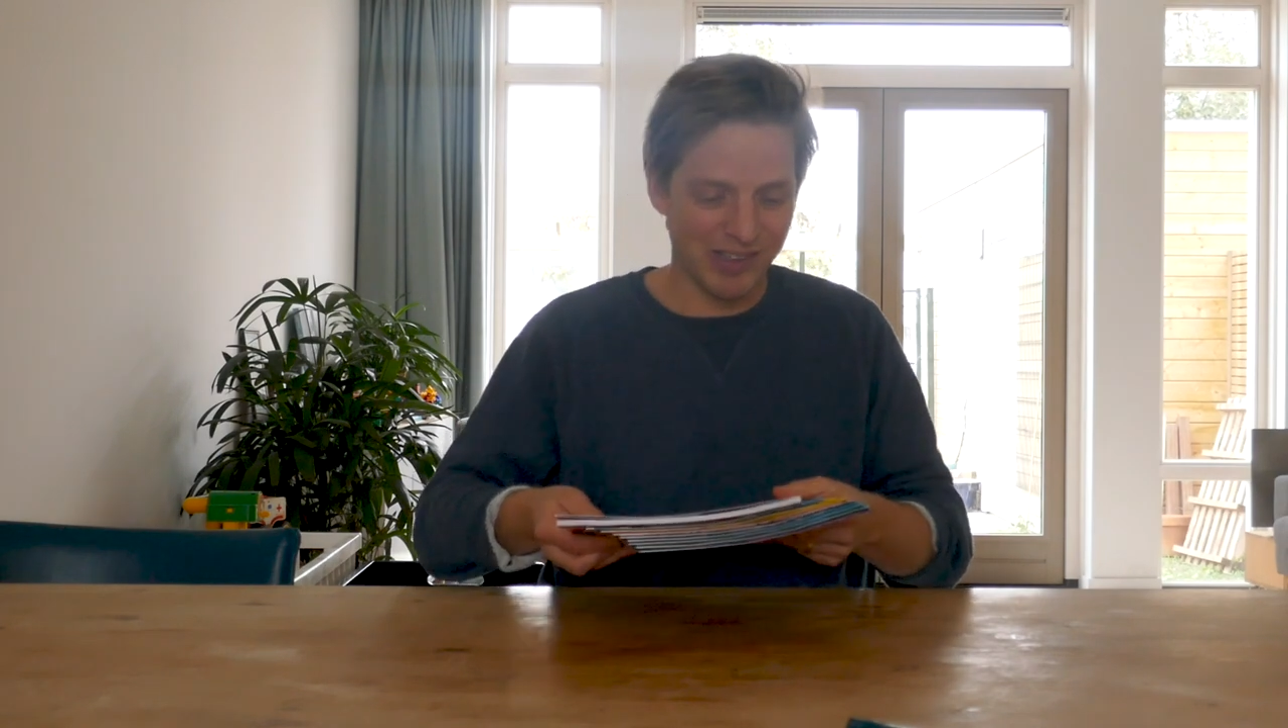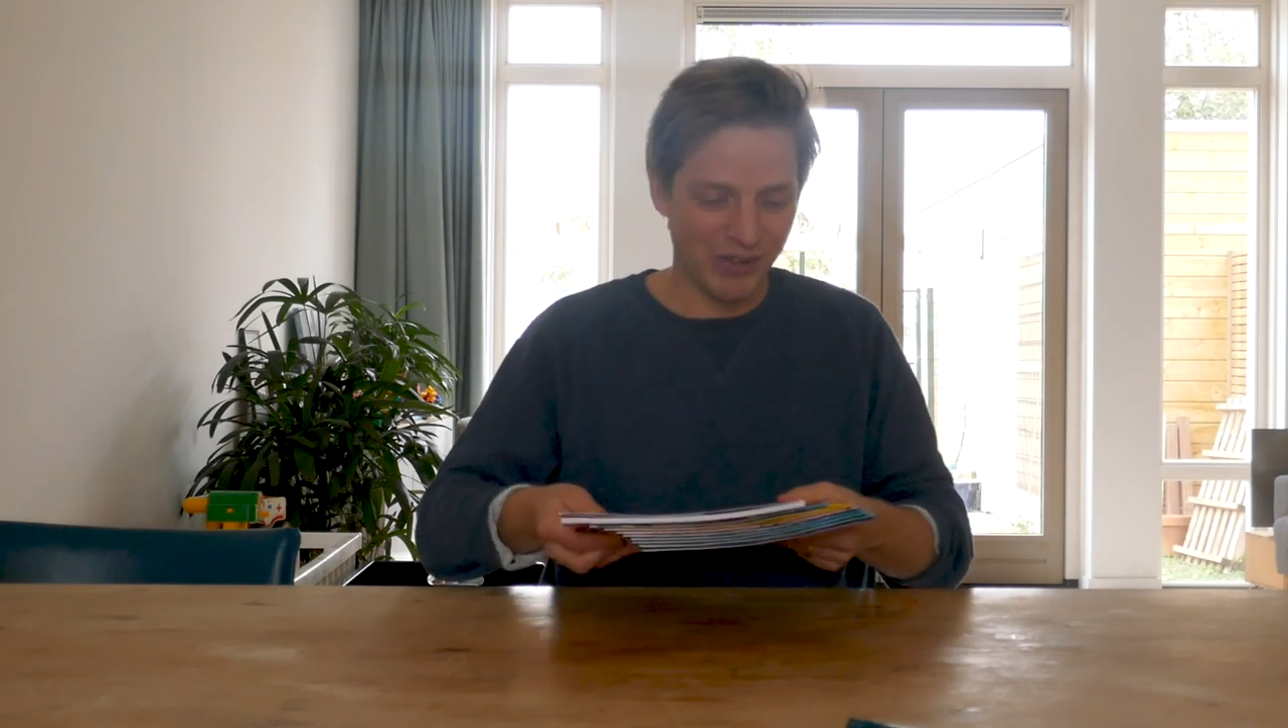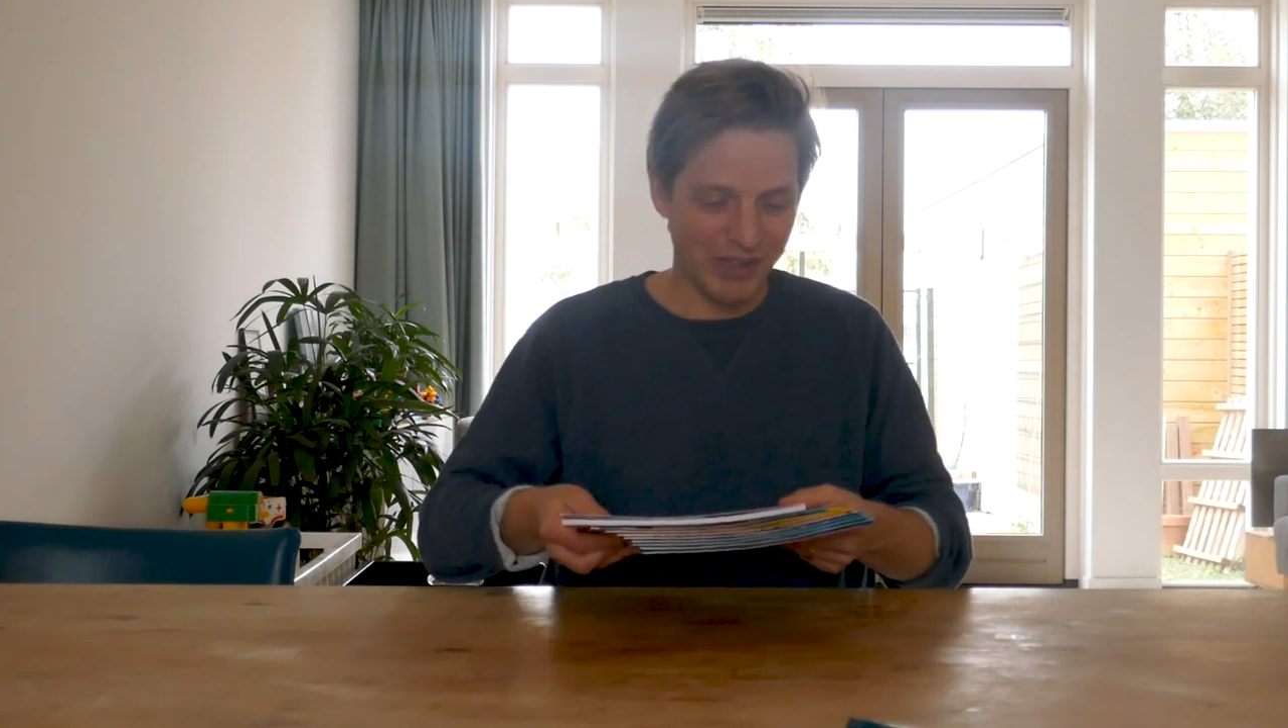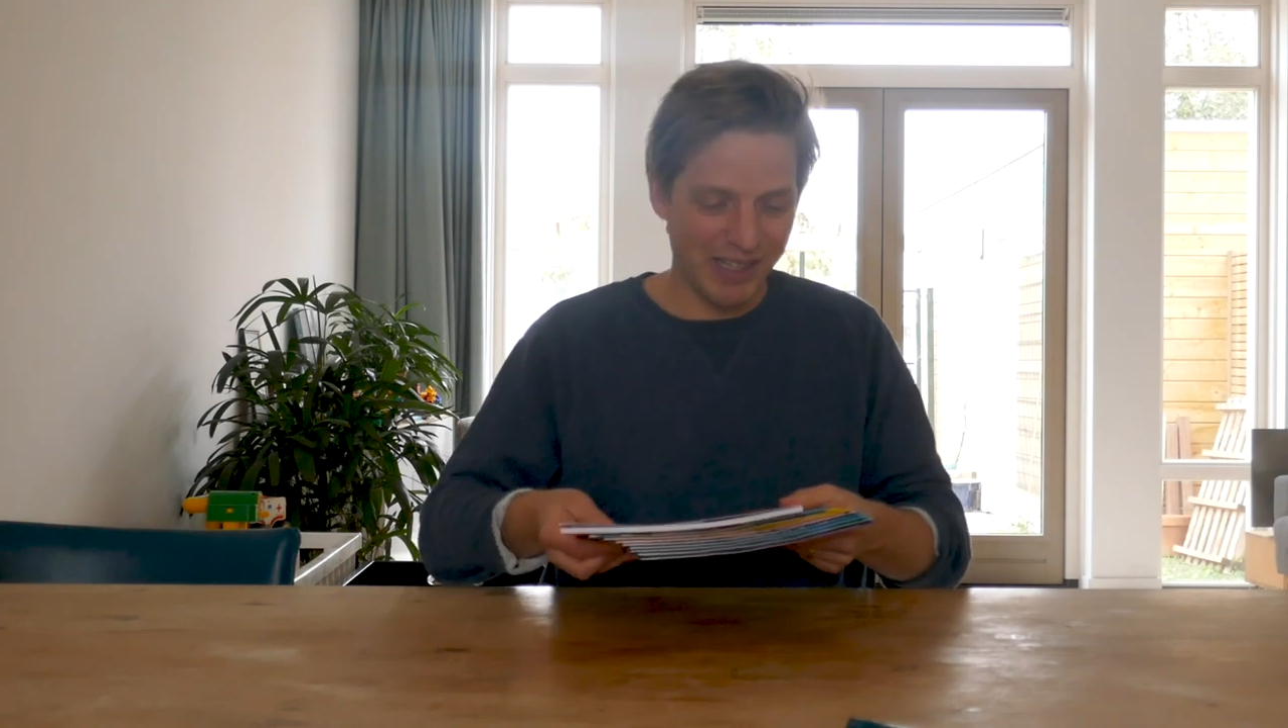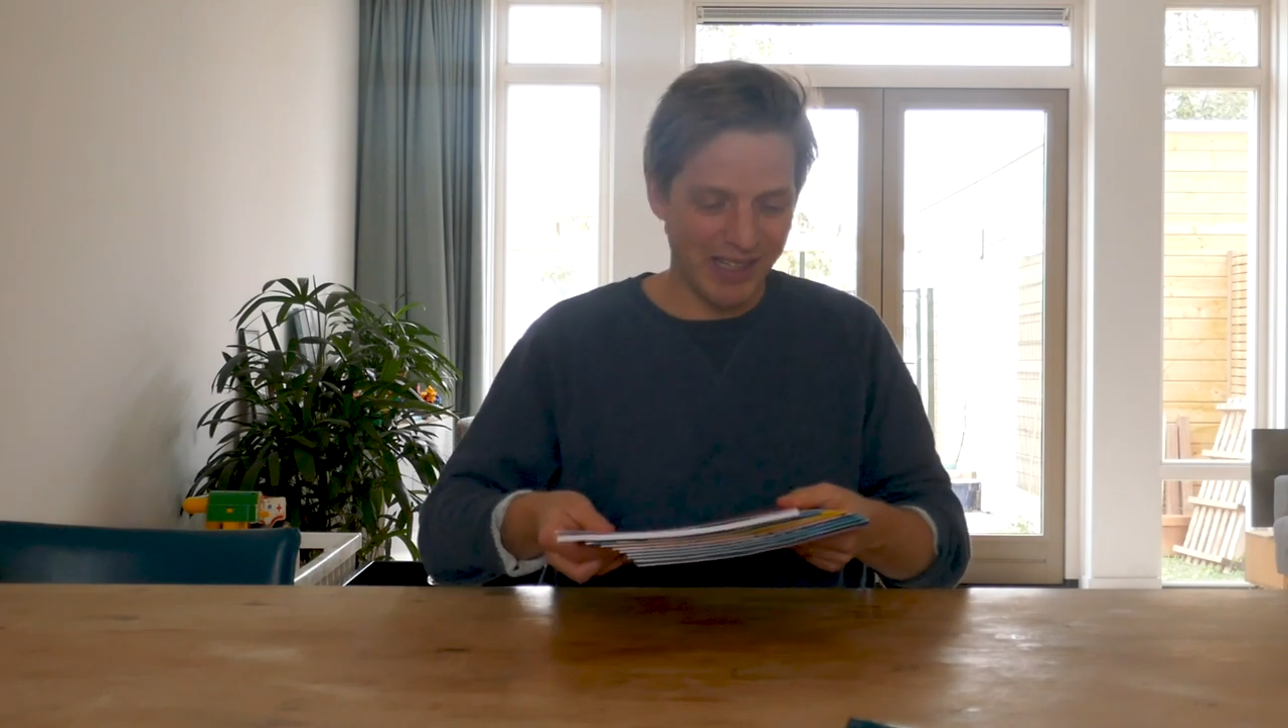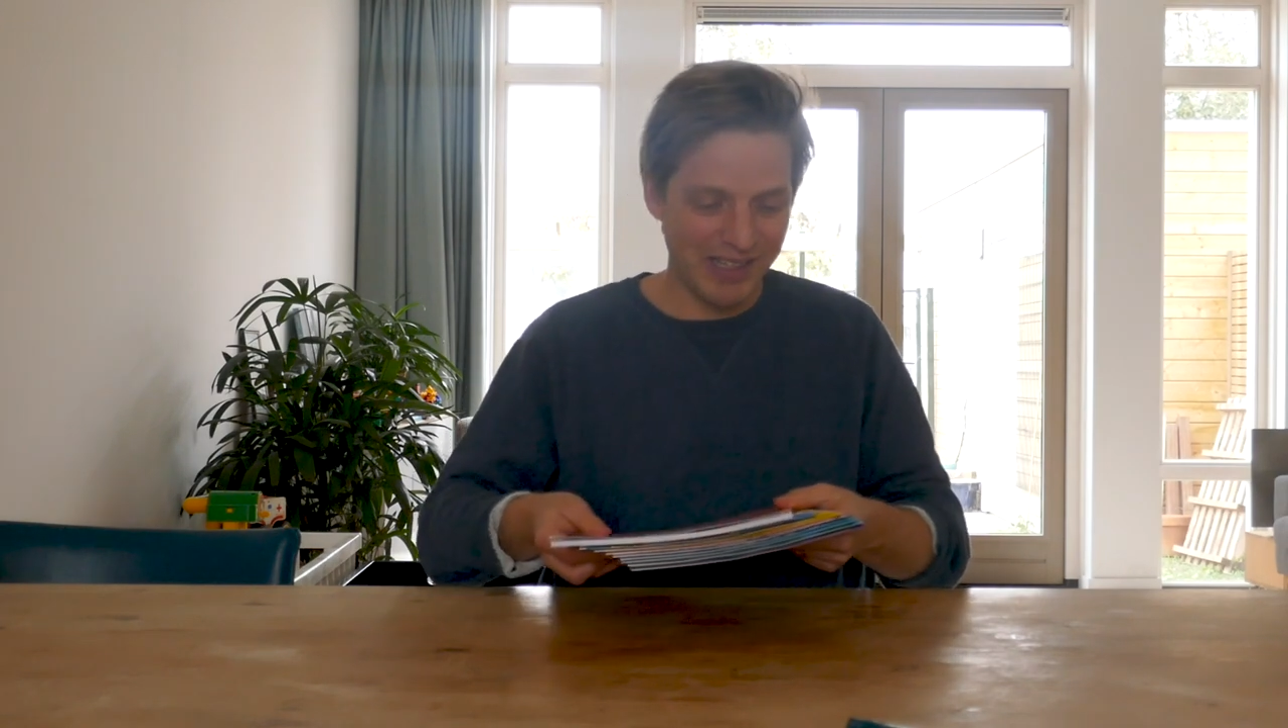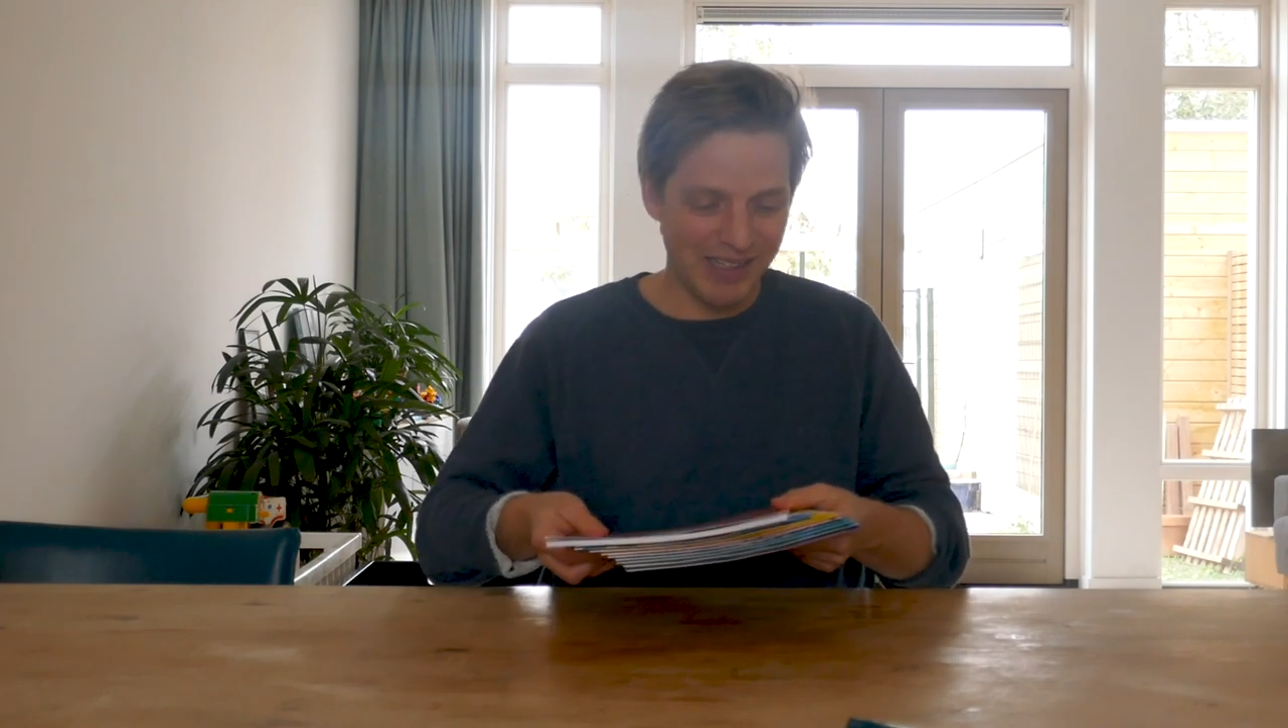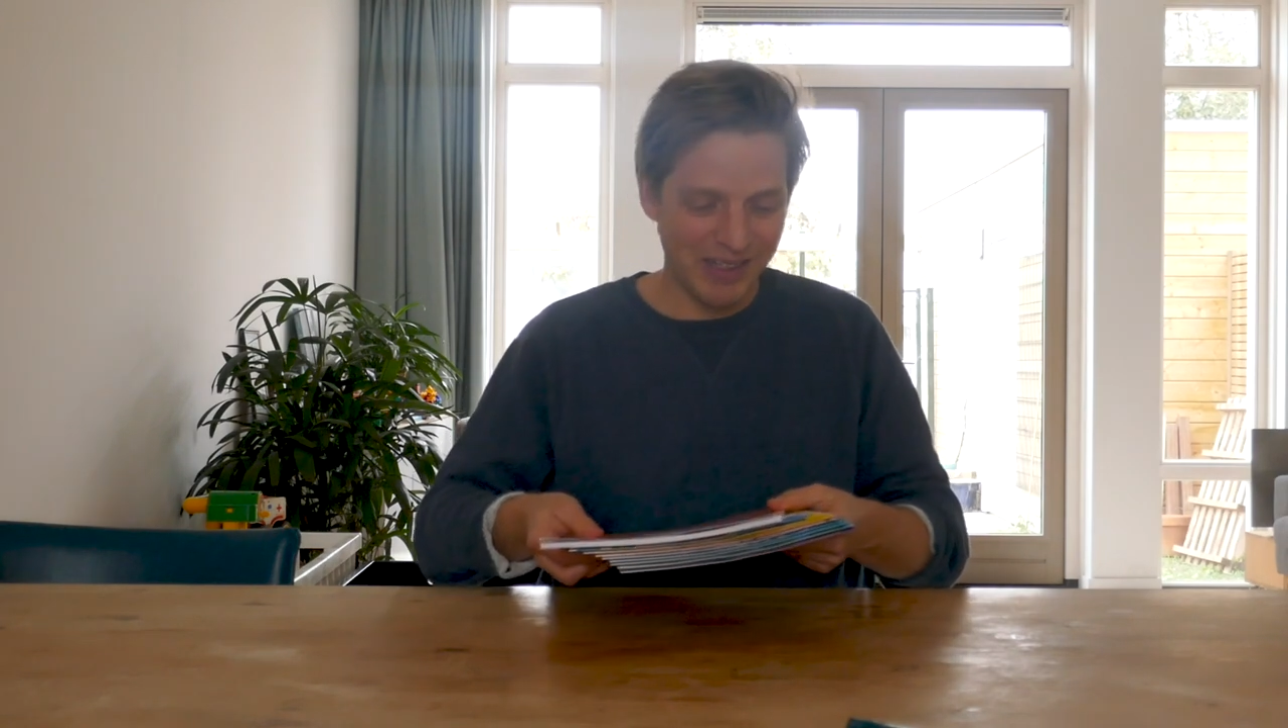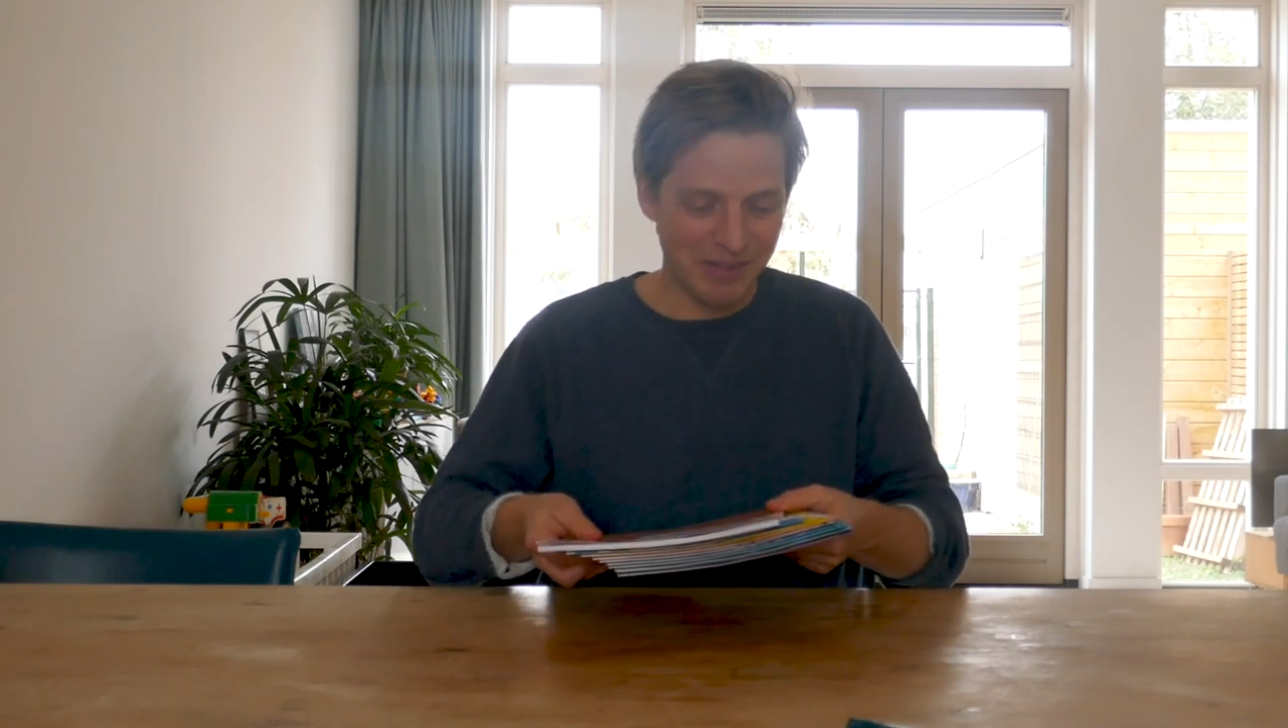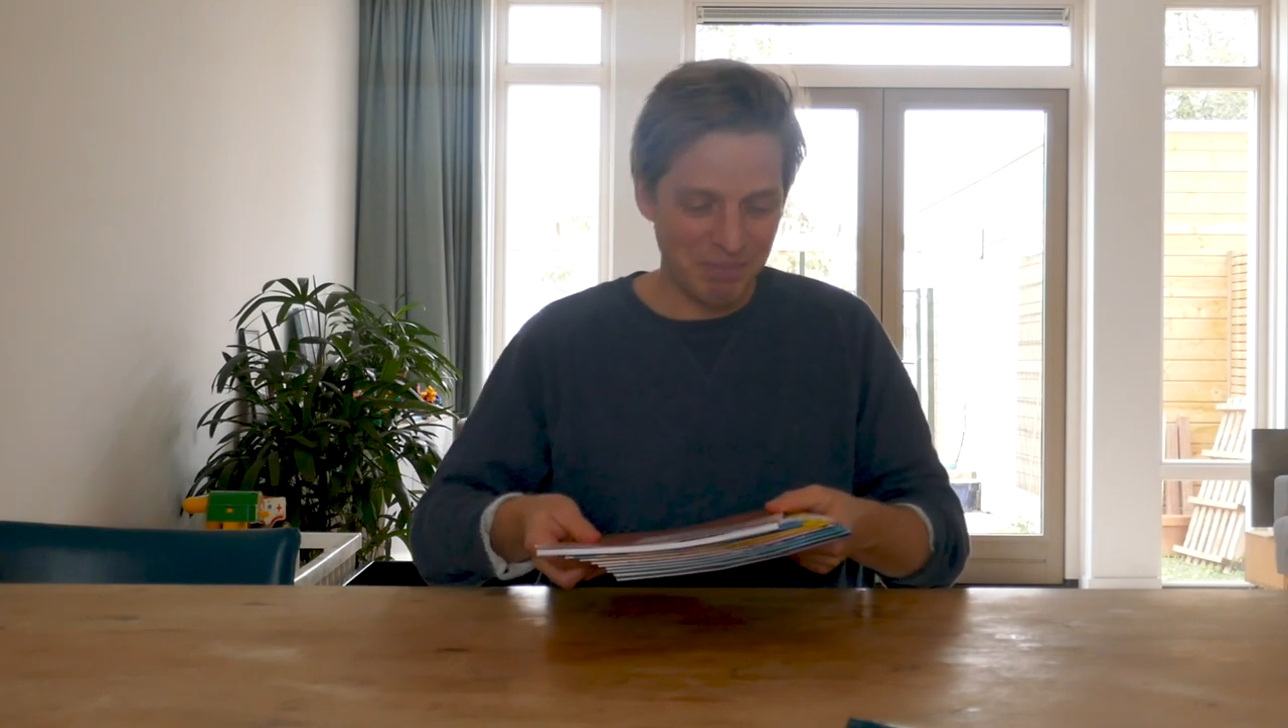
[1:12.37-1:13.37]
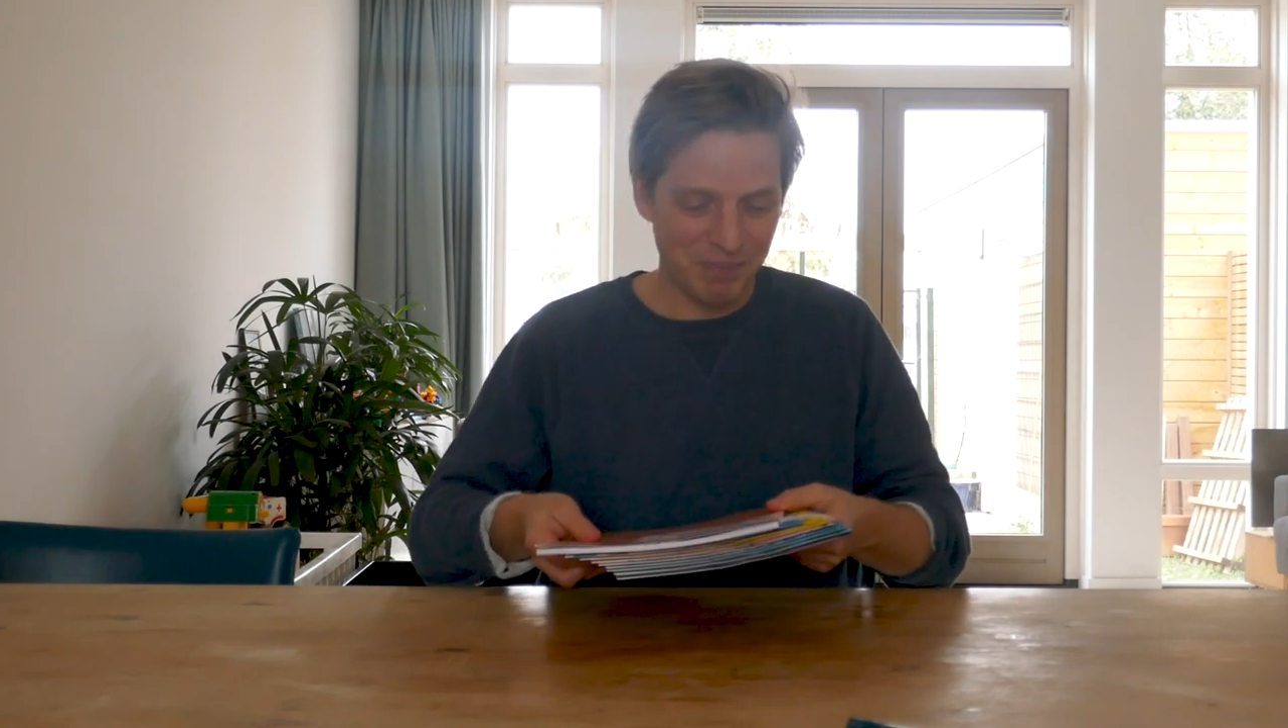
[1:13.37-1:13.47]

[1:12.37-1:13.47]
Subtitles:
So the